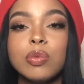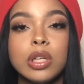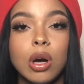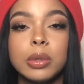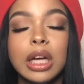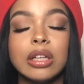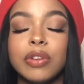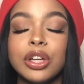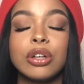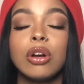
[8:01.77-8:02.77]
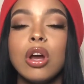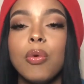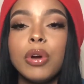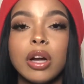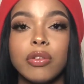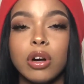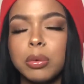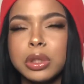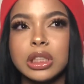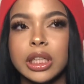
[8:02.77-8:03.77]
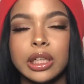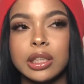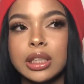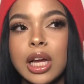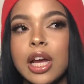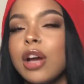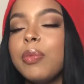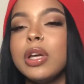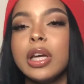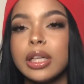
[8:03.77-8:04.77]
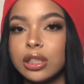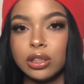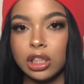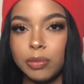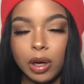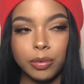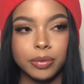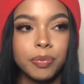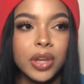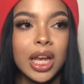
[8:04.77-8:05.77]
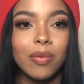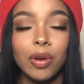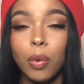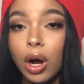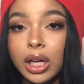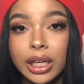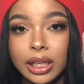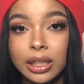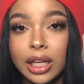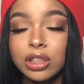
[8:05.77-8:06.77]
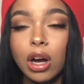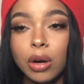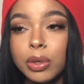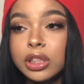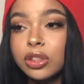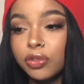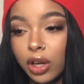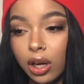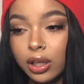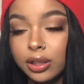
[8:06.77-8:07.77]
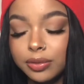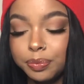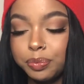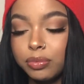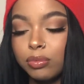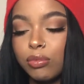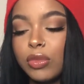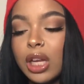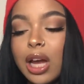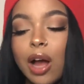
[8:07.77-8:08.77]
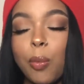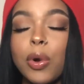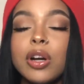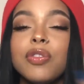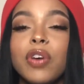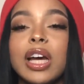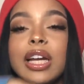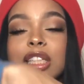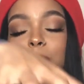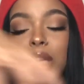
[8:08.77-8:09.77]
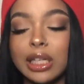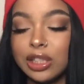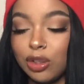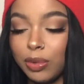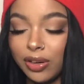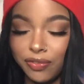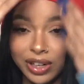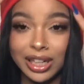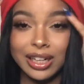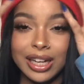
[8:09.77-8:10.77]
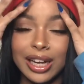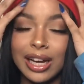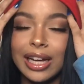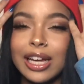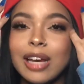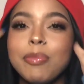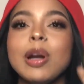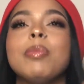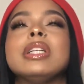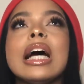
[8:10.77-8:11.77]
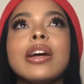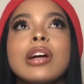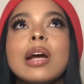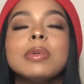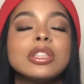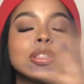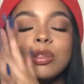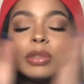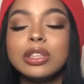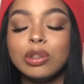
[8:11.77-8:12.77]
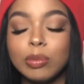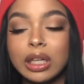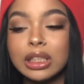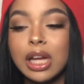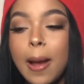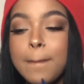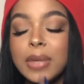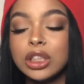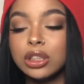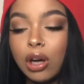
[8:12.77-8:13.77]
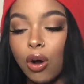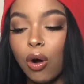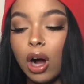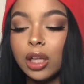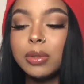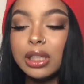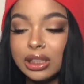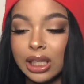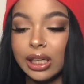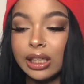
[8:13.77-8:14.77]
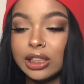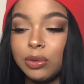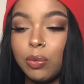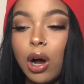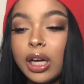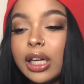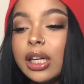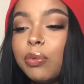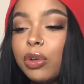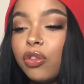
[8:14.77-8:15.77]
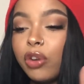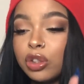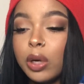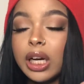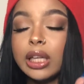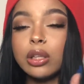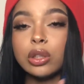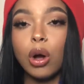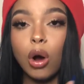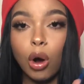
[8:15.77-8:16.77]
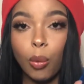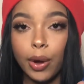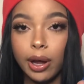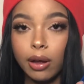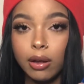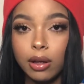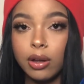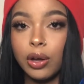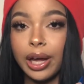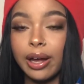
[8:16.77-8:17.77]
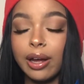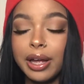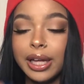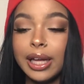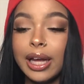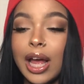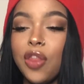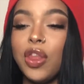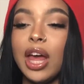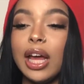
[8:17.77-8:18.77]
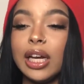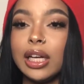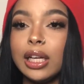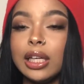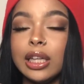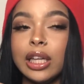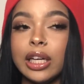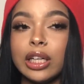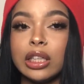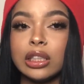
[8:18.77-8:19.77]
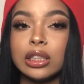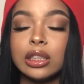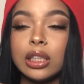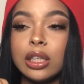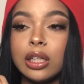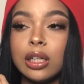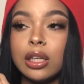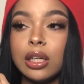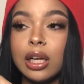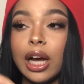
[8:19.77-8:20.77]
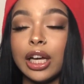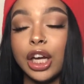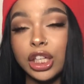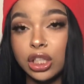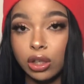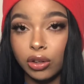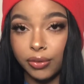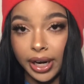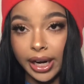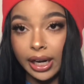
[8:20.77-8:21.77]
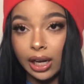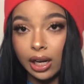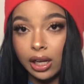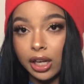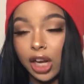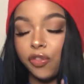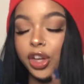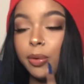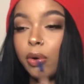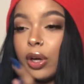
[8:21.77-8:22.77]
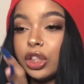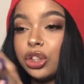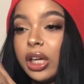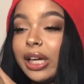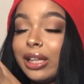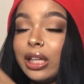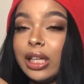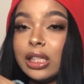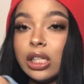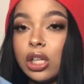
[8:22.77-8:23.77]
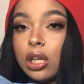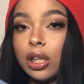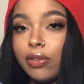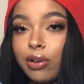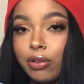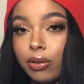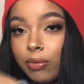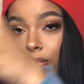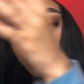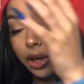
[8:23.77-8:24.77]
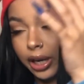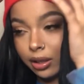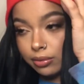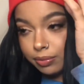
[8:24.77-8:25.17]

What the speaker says: We go up the elevator, whatever, or up the stairs, and we get to the apartment. We walk in. It's awkward as fuck. I want to fucking explain it to you, but I fucking can't. I can't put up a diagram. It's just gonna be too much. So all I'm gonna say is we walk in. When you first walk in, there's a hallway, okay? And then there's a kitchen on the right. And if you keep going straight, it leads into the living room, okay?